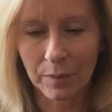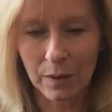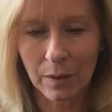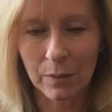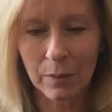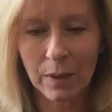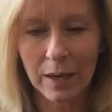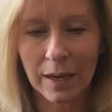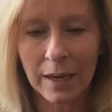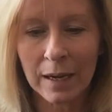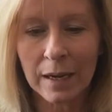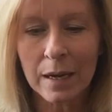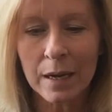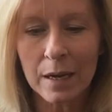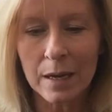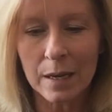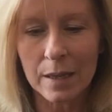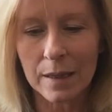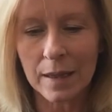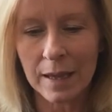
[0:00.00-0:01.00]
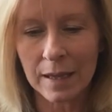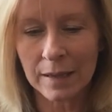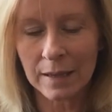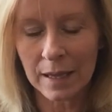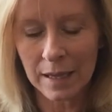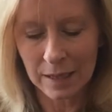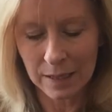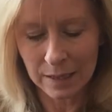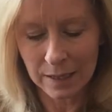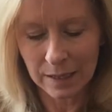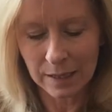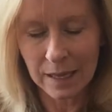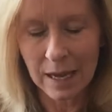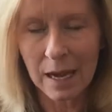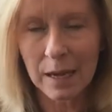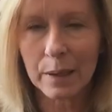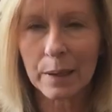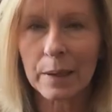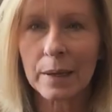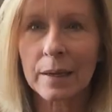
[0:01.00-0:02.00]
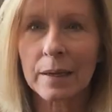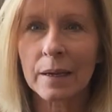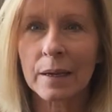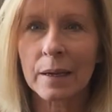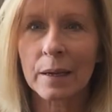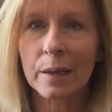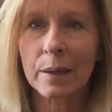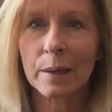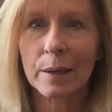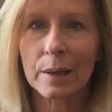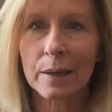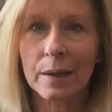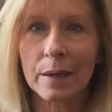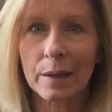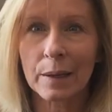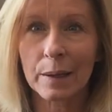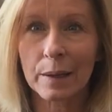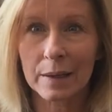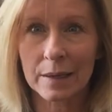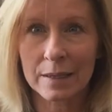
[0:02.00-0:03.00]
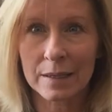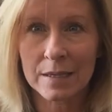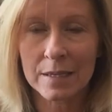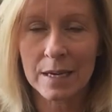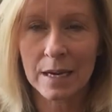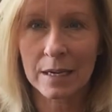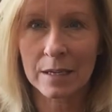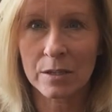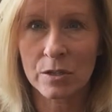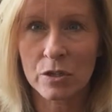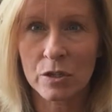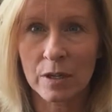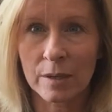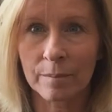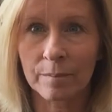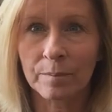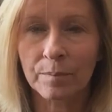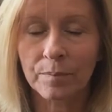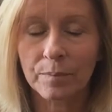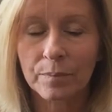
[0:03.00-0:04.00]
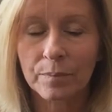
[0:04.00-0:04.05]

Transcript: Okay, then the last thing is intention.